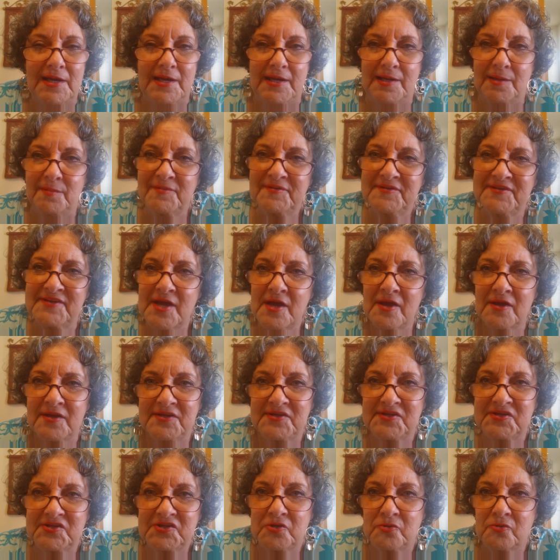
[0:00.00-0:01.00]

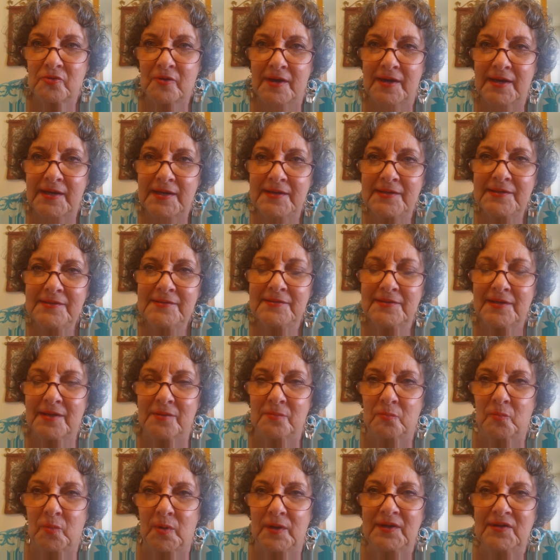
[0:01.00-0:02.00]
Amazon is great.
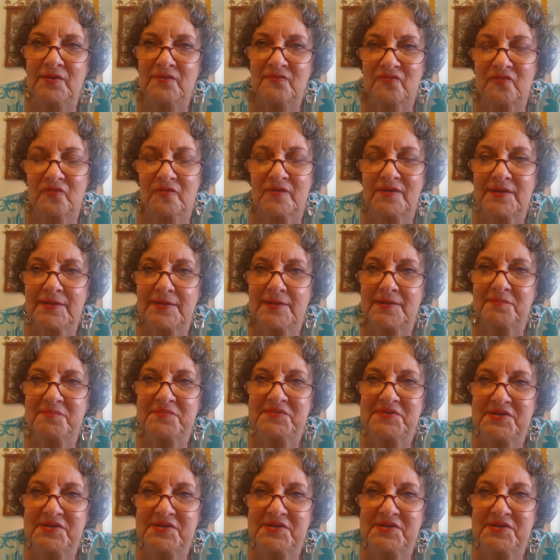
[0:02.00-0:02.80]
I'm waiting for them